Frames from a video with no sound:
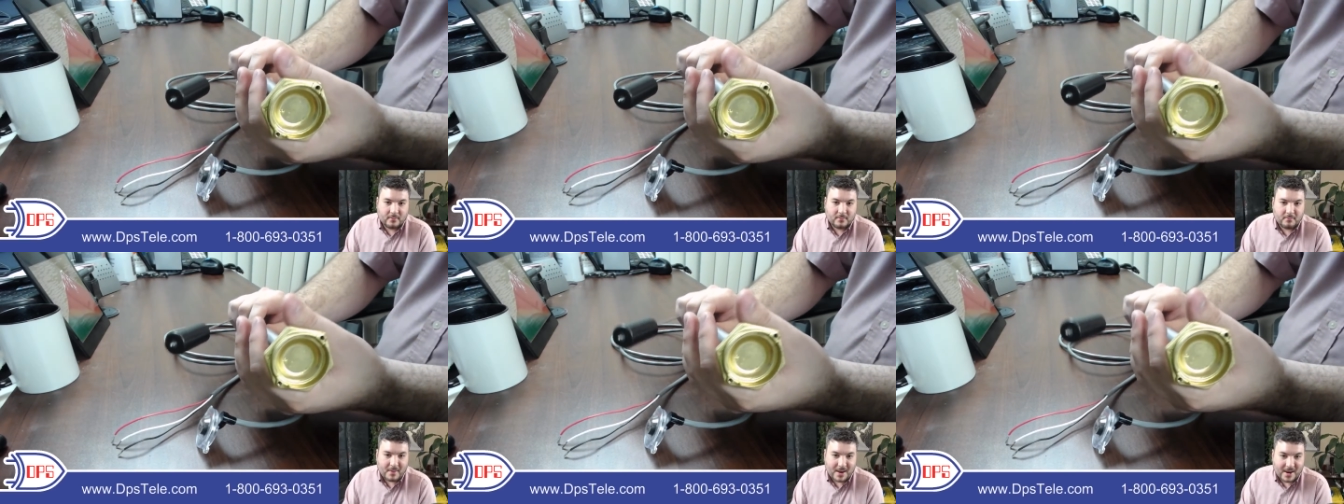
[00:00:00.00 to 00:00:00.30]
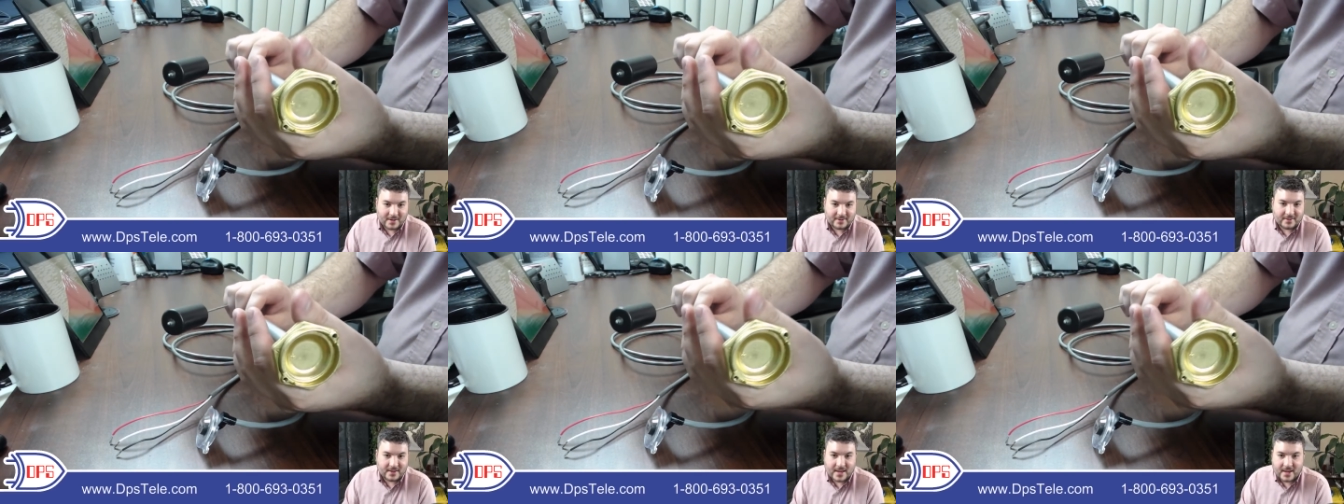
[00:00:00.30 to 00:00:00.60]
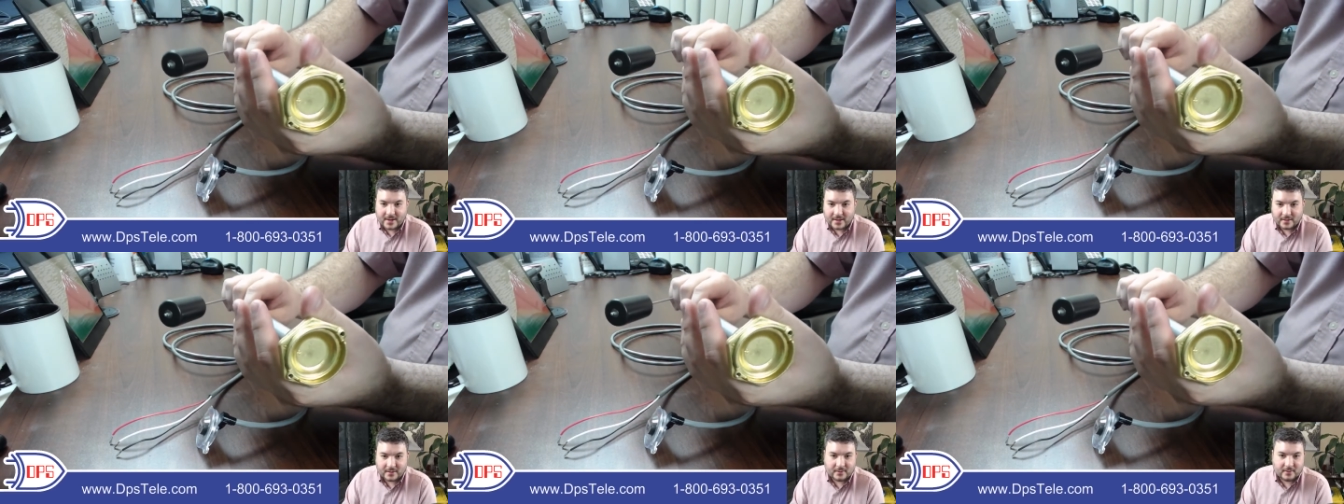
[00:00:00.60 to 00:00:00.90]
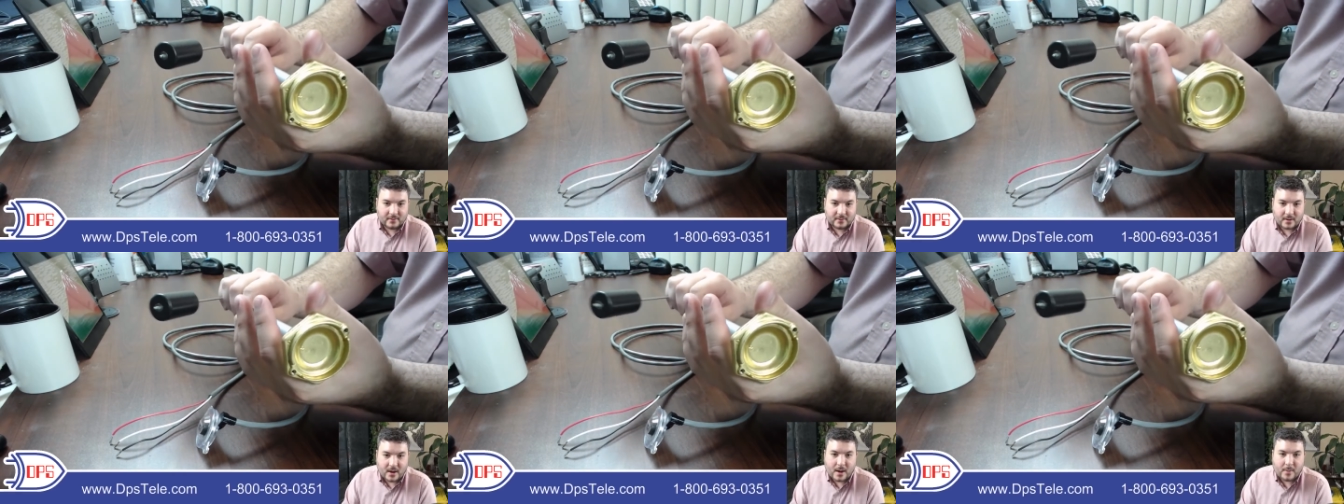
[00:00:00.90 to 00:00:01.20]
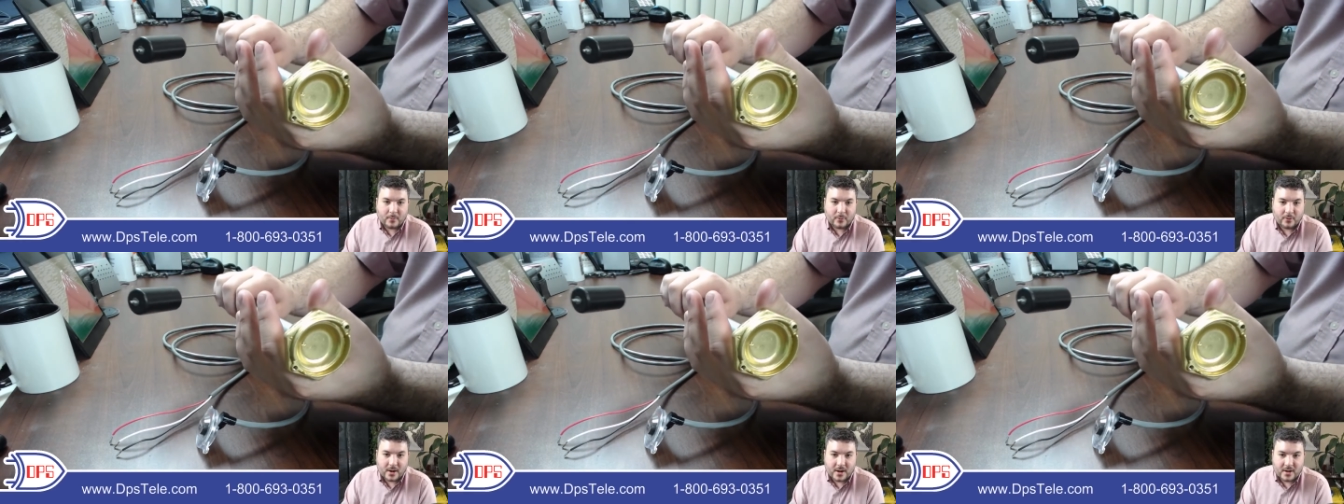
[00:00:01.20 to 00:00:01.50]
magnetic
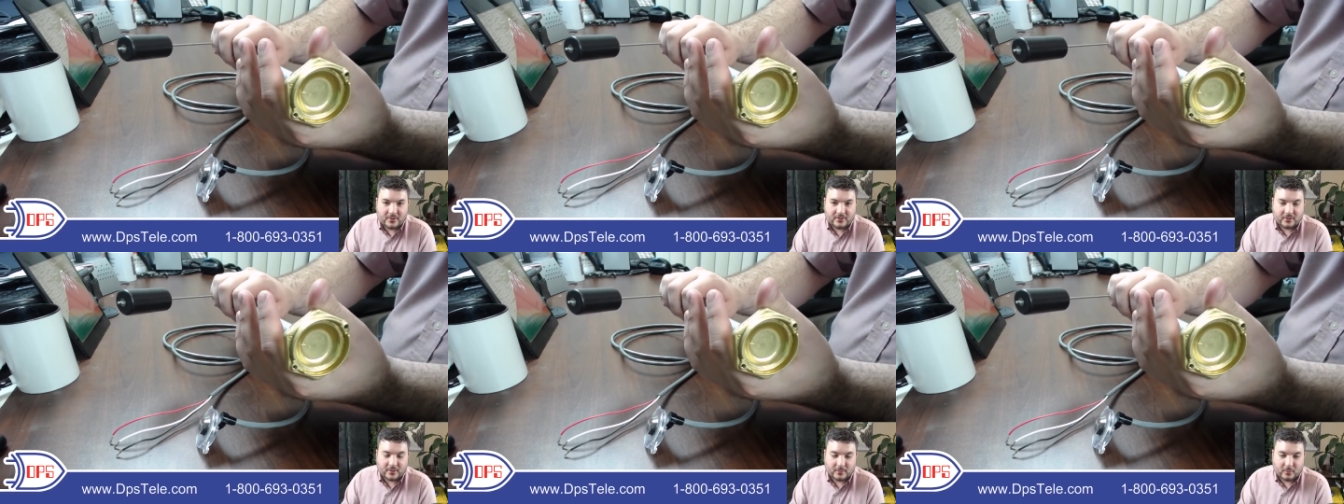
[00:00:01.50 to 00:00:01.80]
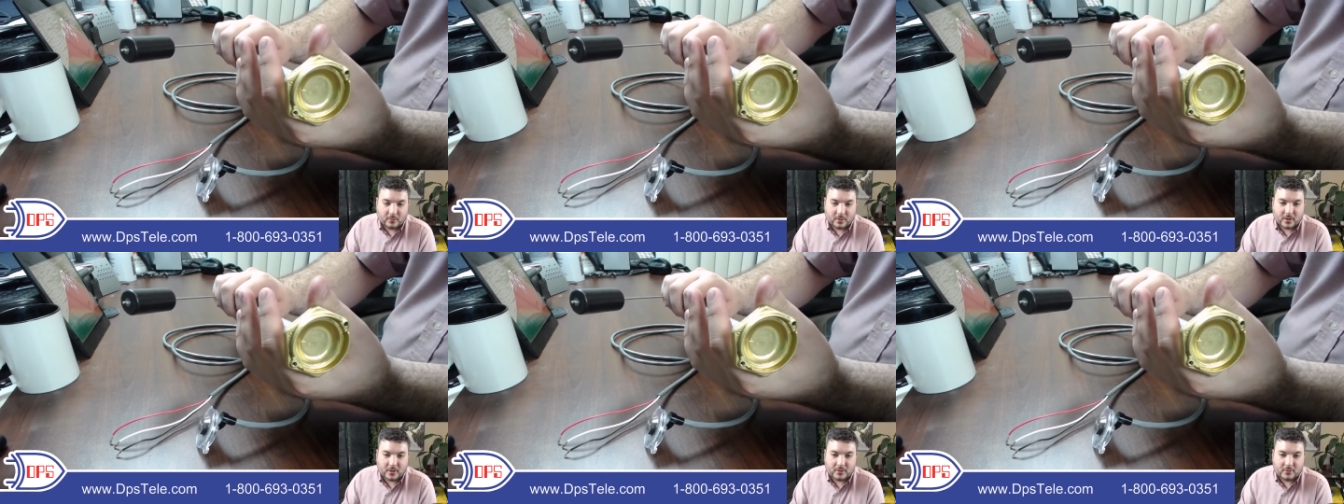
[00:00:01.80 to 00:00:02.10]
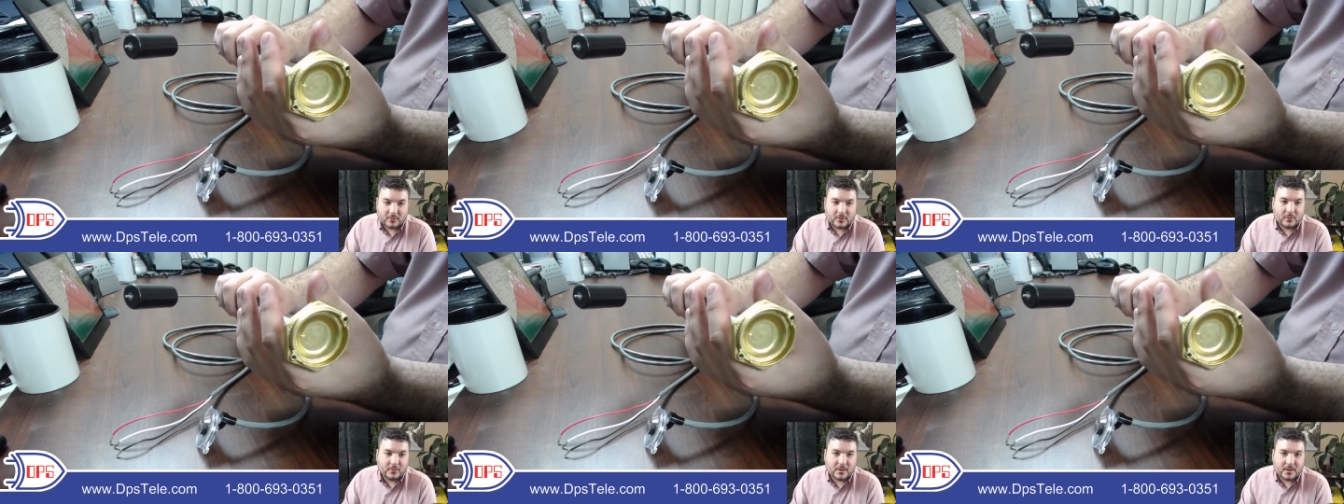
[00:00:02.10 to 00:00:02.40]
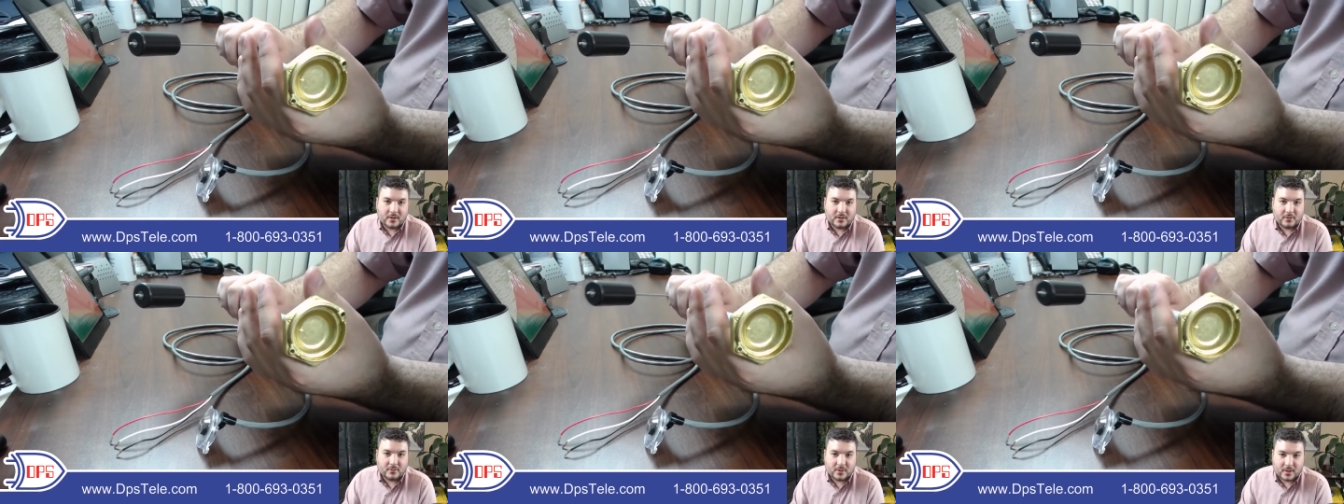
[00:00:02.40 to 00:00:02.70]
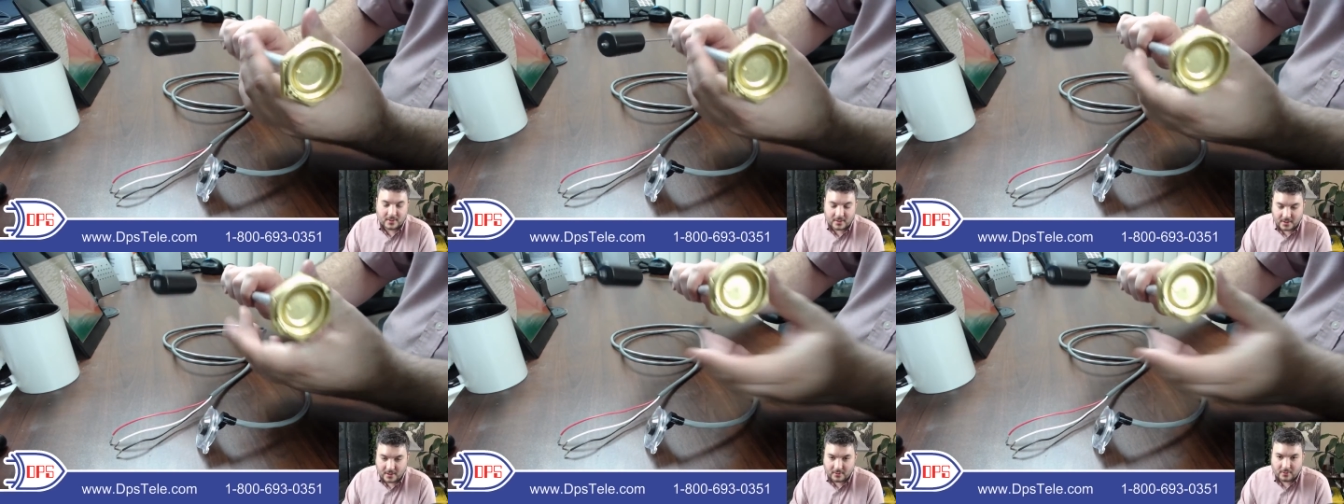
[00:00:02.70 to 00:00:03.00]
operation where you don't need to do
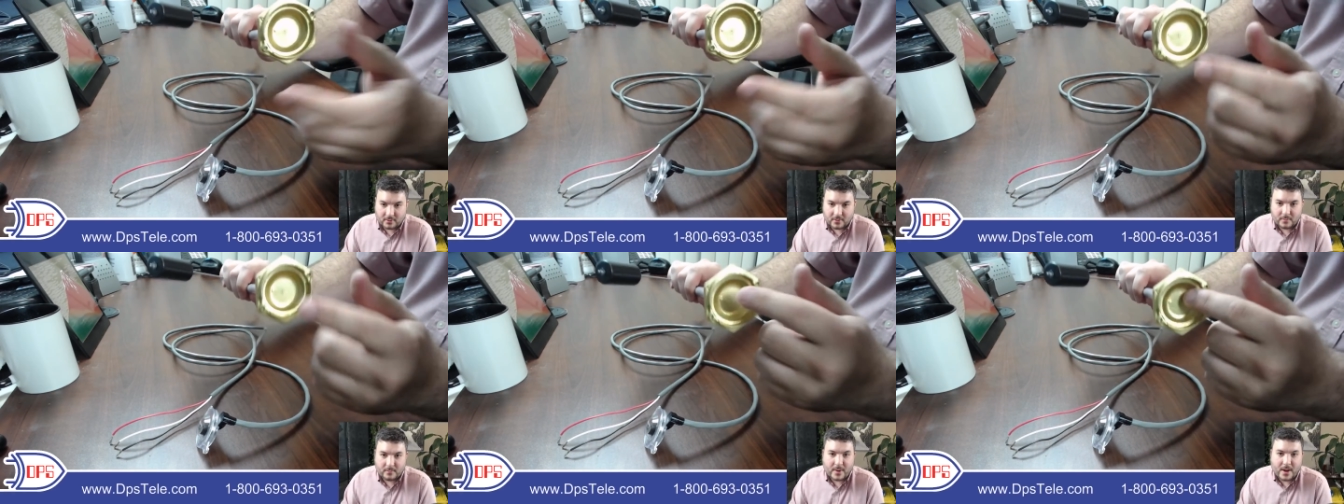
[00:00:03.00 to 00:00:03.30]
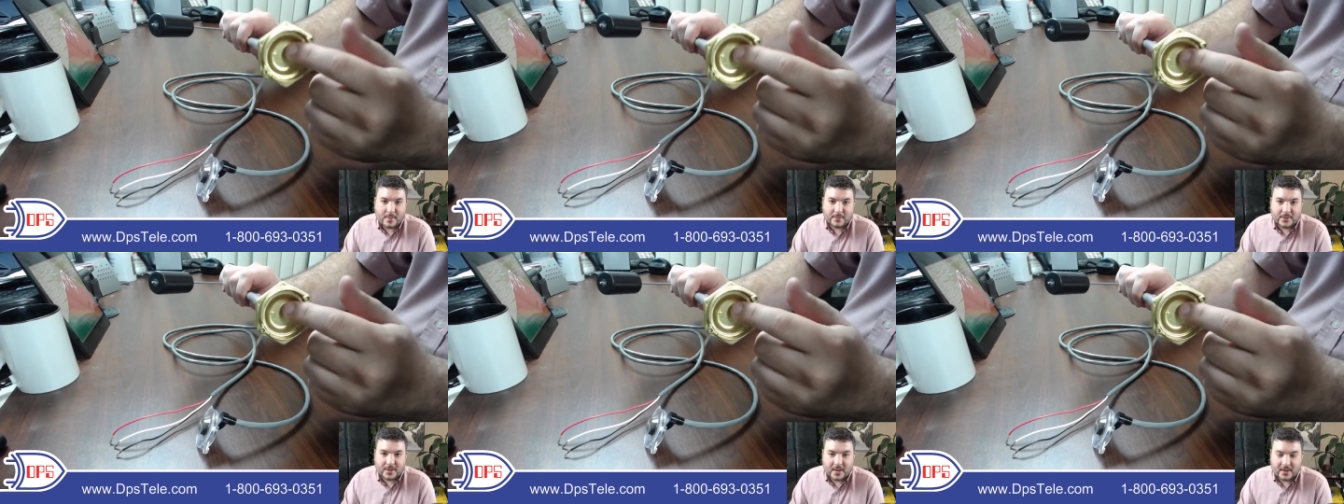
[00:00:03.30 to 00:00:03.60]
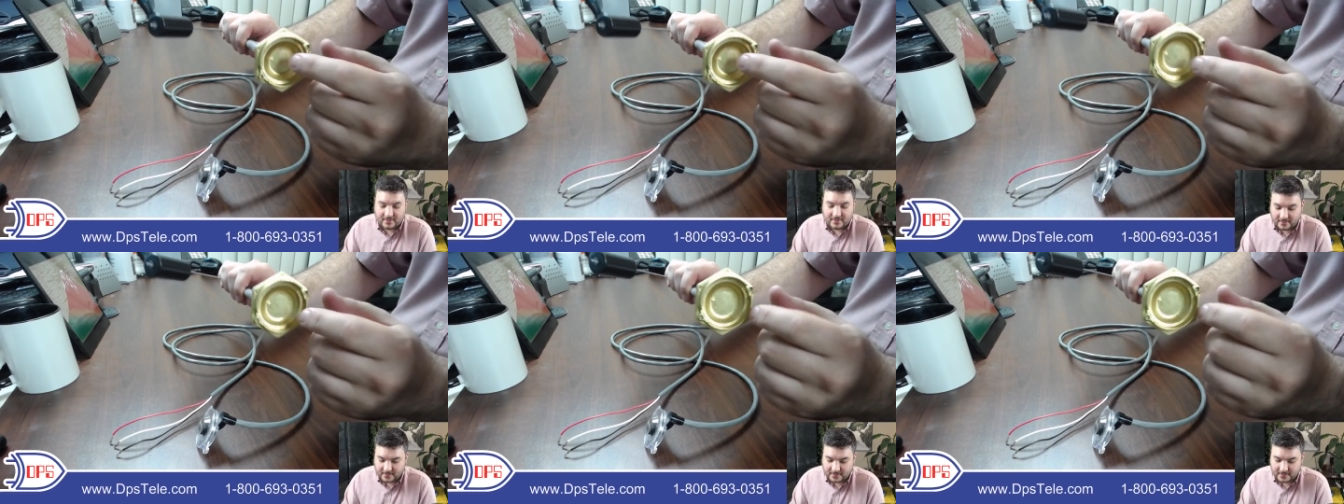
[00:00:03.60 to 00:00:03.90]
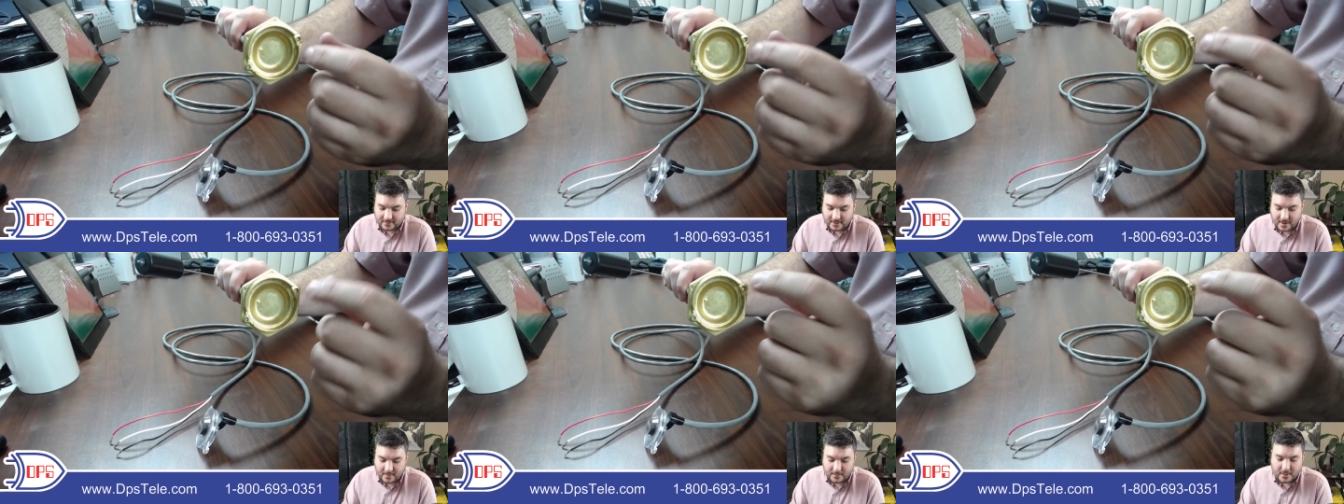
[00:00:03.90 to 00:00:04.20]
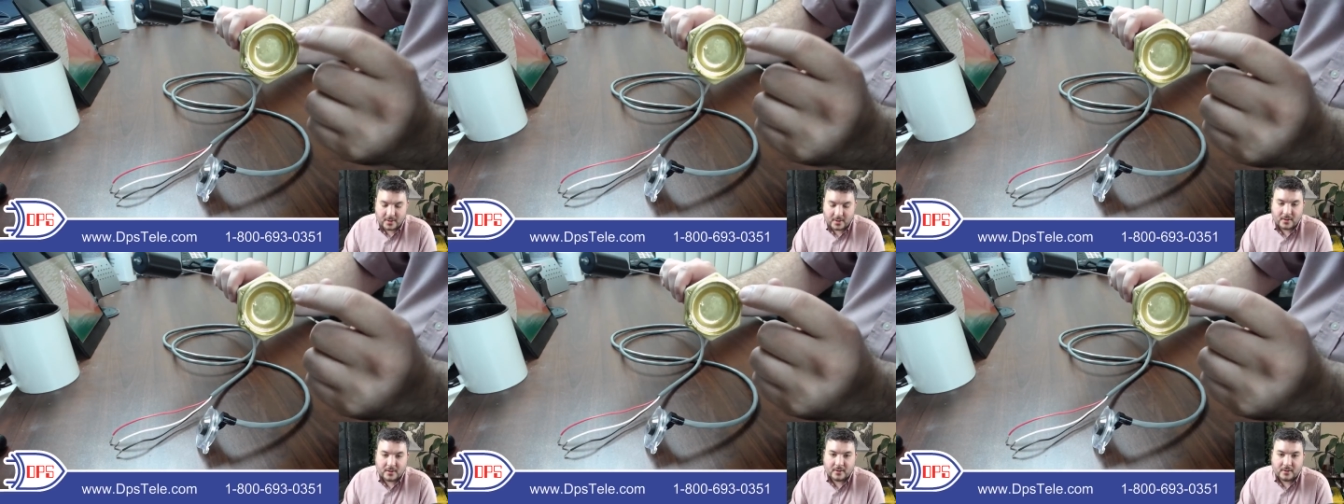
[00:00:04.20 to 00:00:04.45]
anything other than pop the gauge off the top.